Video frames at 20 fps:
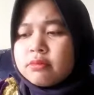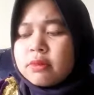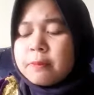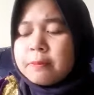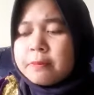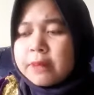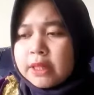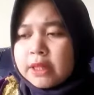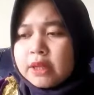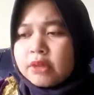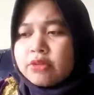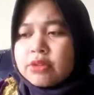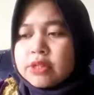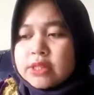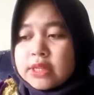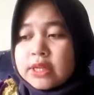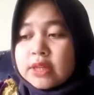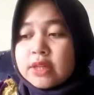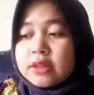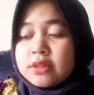applied
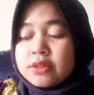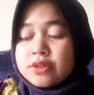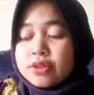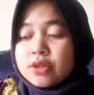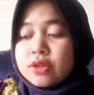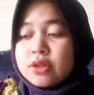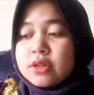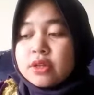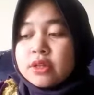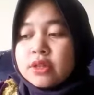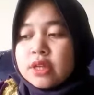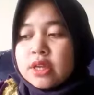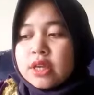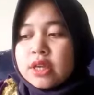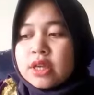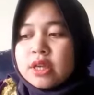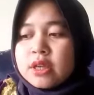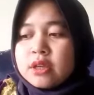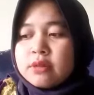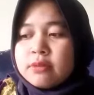linguistics also,
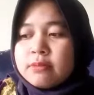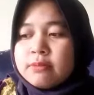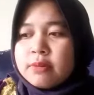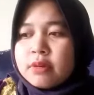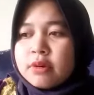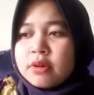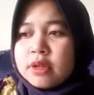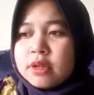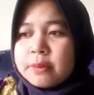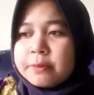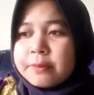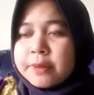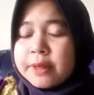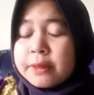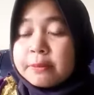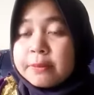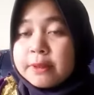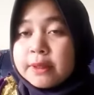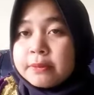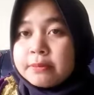but the
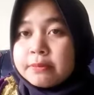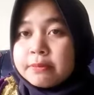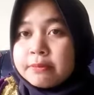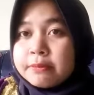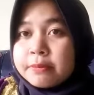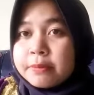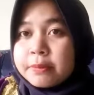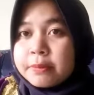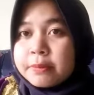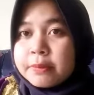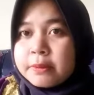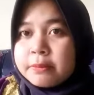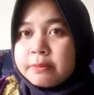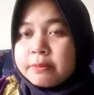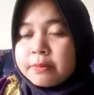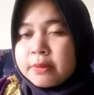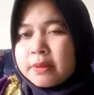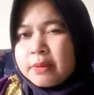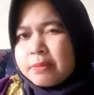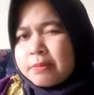problem
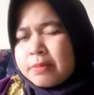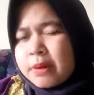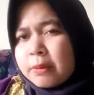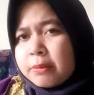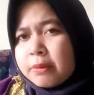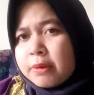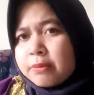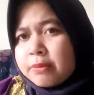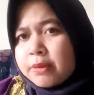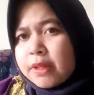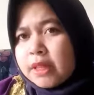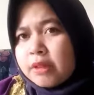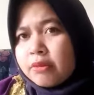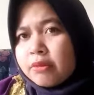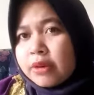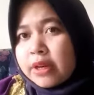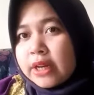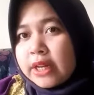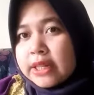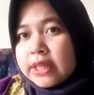that
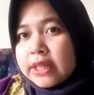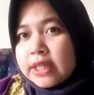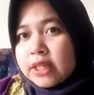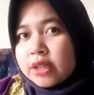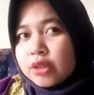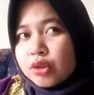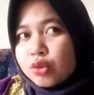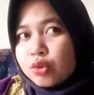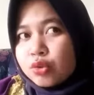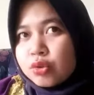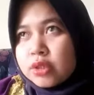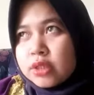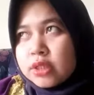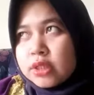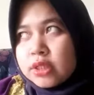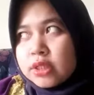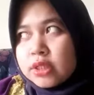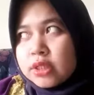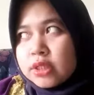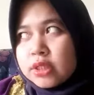related to
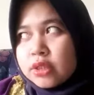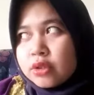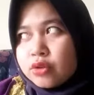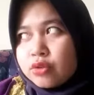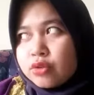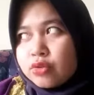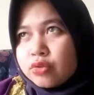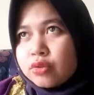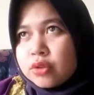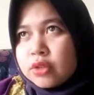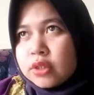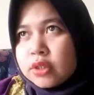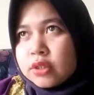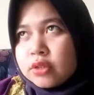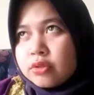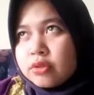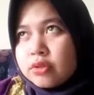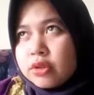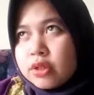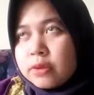the
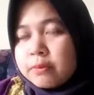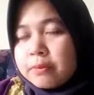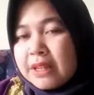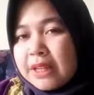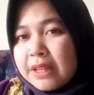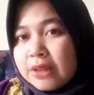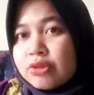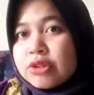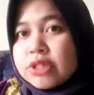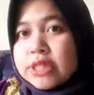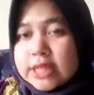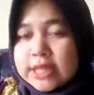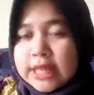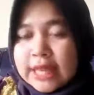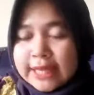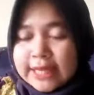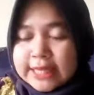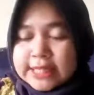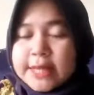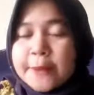applied
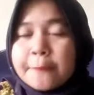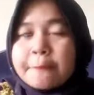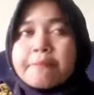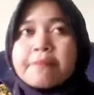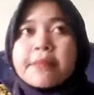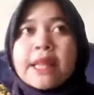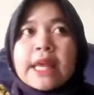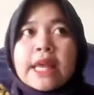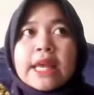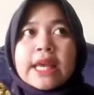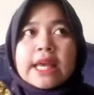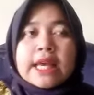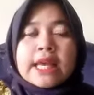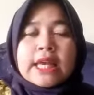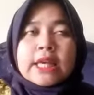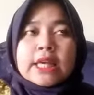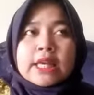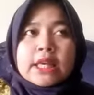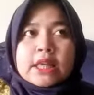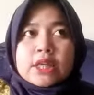linguistics, I guess.
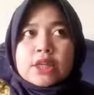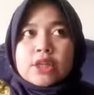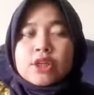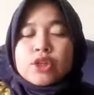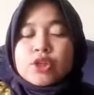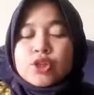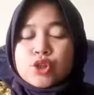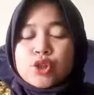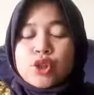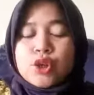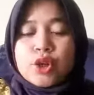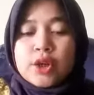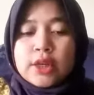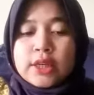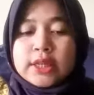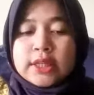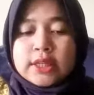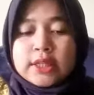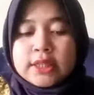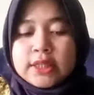
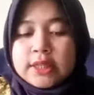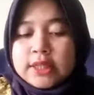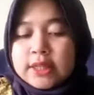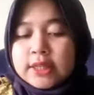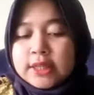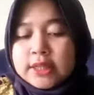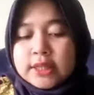So in